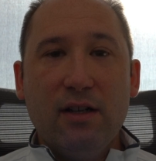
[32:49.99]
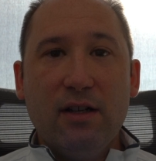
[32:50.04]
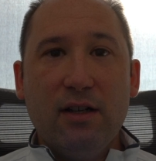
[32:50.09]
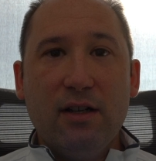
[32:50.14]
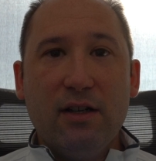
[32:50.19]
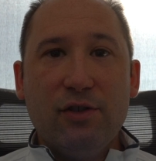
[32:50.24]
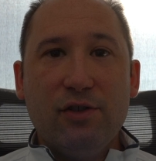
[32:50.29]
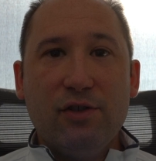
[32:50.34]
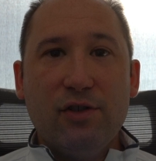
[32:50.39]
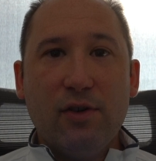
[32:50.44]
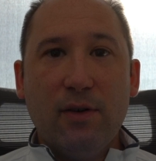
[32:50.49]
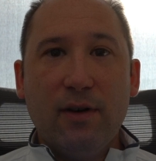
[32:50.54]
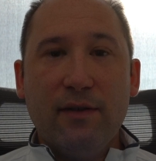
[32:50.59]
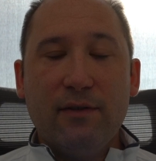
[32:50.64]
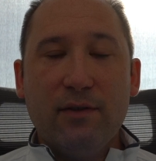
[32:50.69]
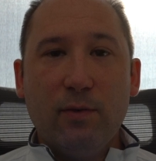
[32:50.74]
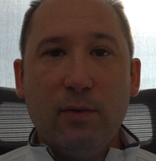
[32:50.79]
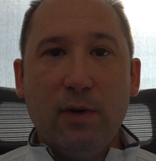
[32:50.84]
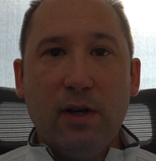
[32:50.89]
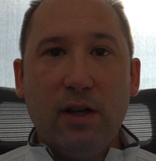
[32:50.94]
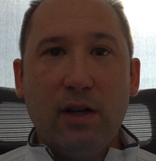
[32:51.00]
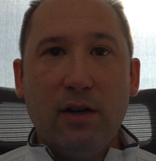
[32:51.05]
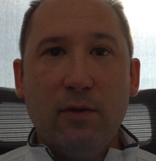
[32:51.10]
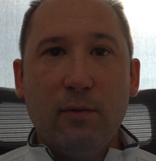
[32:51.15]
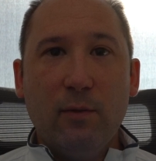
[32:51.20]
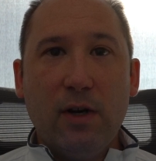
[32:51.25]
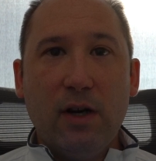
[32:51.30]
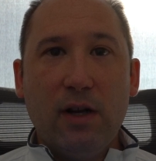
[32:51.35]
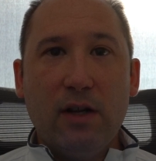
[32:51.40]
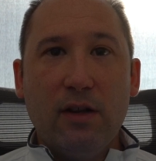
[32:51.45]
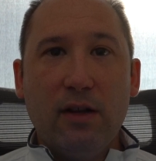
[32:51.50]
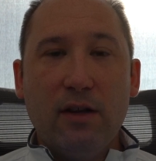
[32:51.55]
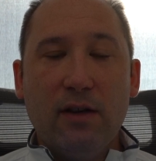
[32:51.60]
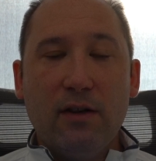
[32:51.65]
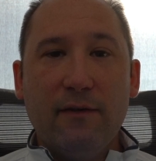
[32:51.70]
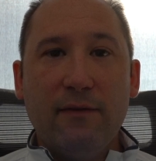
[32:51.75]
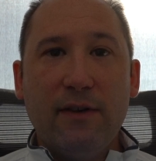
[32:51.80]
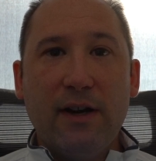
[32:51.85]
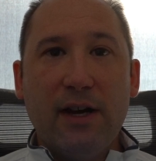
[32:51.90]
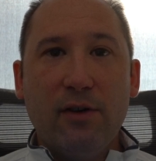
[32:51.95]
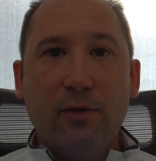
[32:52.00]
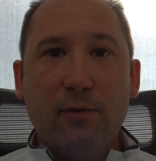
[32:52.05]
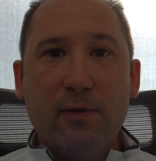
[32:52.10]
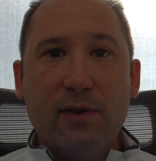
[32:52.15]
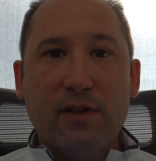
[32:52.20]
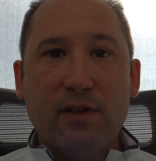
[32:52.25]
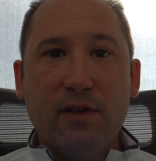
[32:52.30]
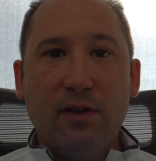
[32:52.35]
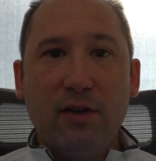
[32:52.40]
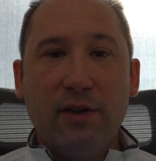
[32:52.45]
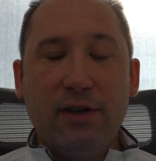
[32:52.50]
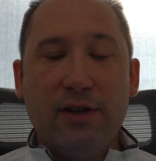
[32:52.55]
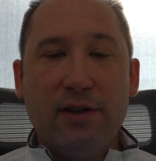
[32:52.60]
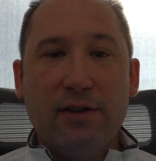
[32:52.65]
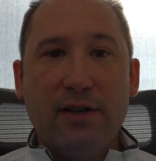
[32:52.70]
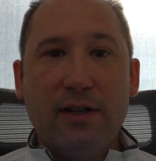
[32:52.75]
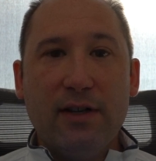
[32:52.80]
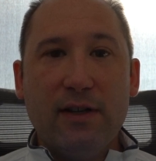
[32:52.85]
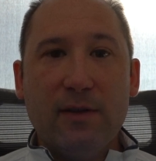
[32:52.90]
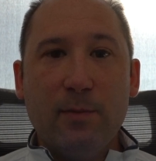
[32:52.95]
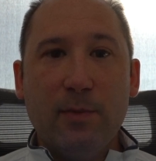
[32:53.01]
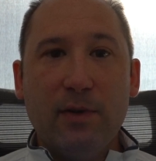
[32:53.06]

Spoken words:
and show everyone what the final result here is.